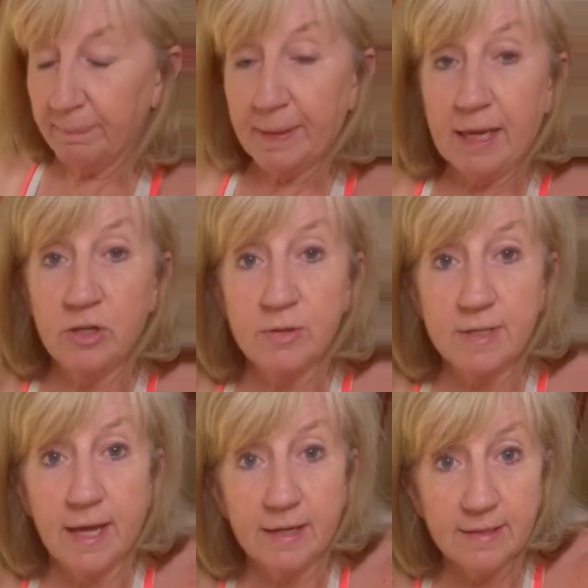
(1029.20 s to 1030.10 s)
and use
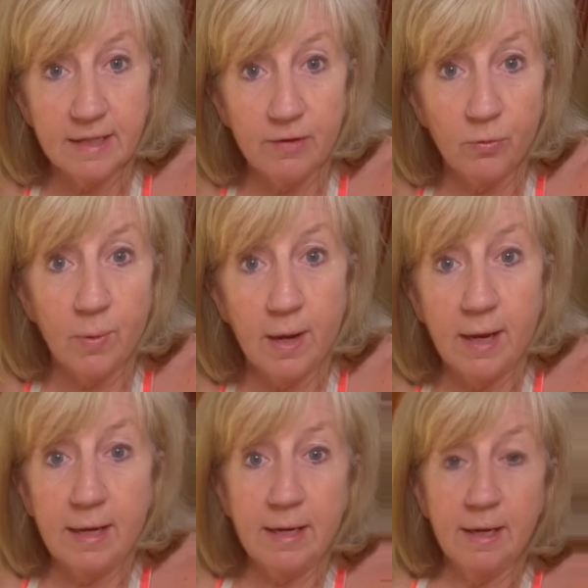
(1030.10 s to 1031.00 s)
that as a
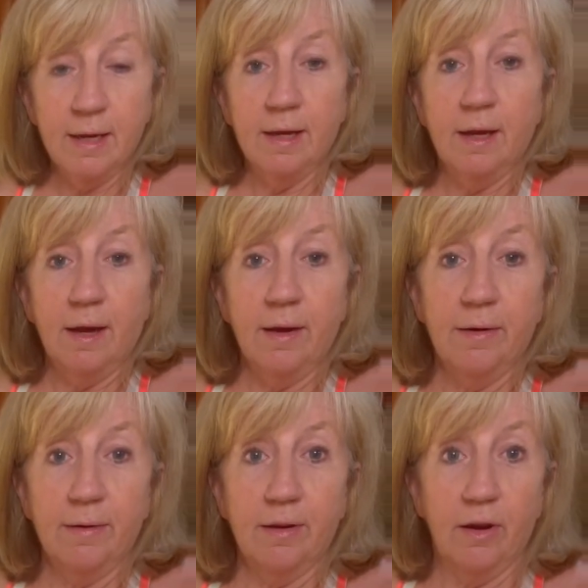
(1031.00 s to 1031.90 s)
giveaway
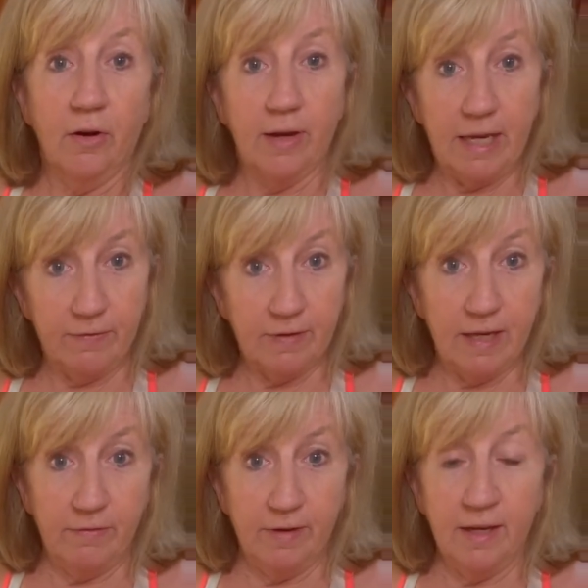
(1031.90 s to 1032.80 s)
or a gift
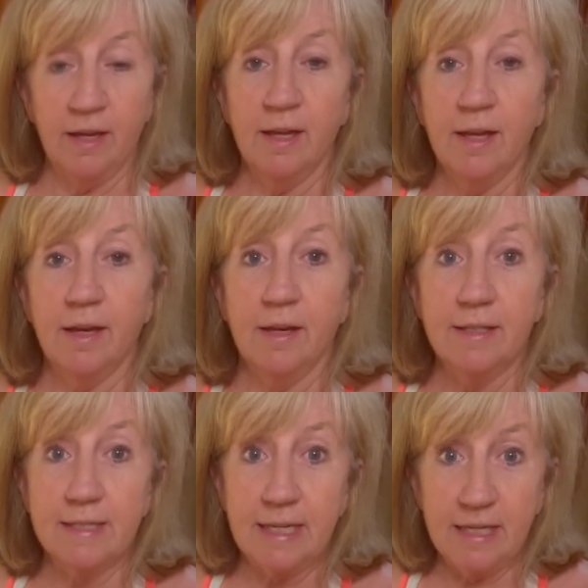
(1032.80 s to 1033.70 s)
giving.
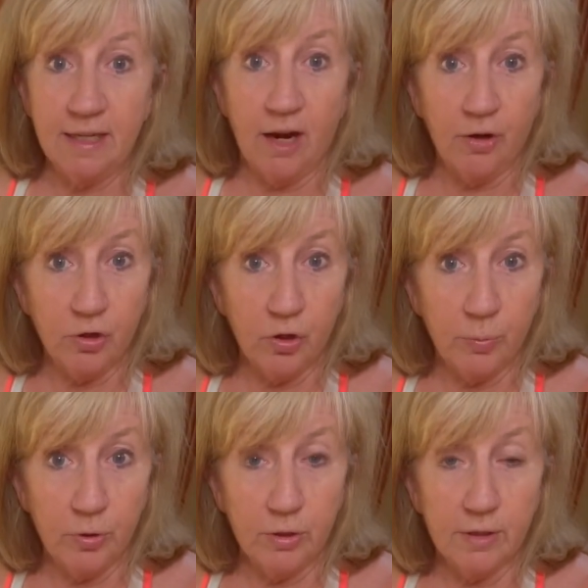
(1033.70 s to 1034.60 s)
It's in our
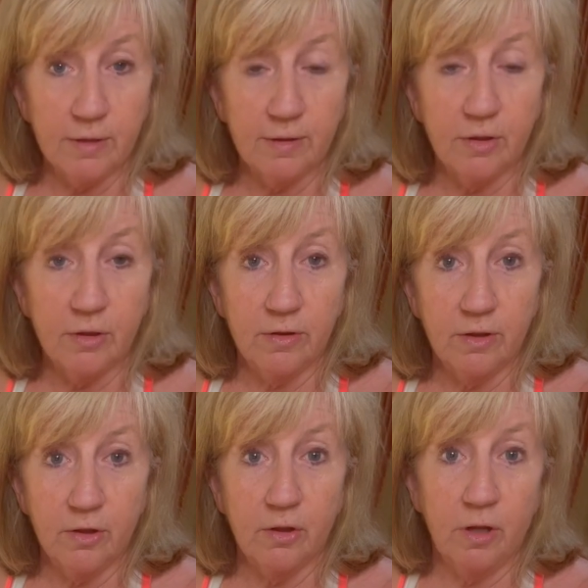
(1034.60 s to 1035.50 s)
cookbook,
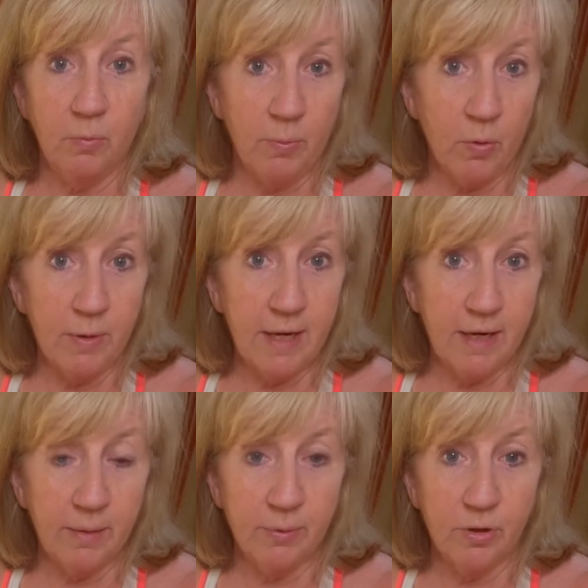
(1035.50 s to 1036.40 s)
the Cooking with Mo and
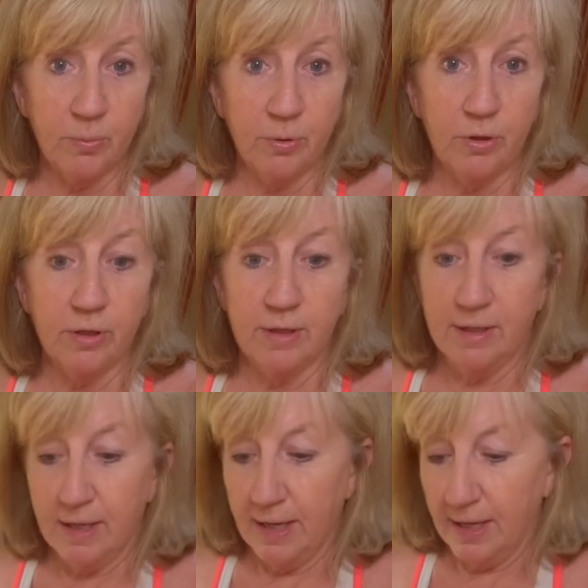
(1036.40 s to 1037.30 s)
Deb cookbook.
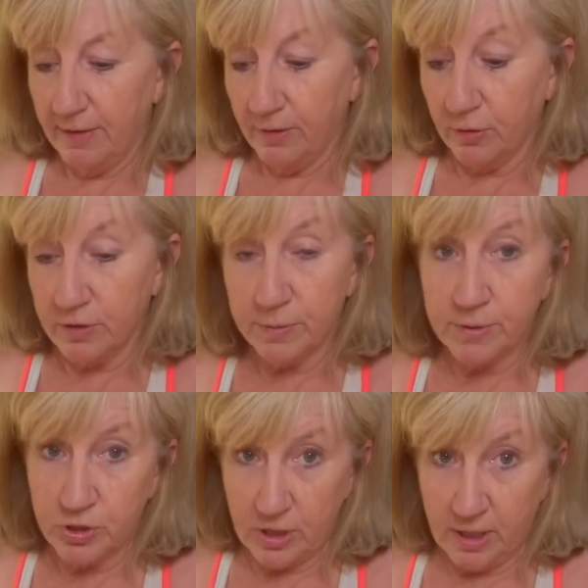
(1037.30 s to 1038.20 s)
The
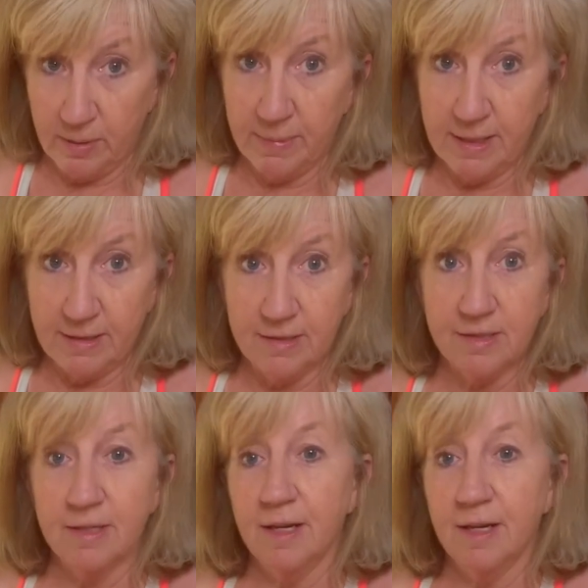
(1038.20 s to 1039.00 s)
Christmas jam is.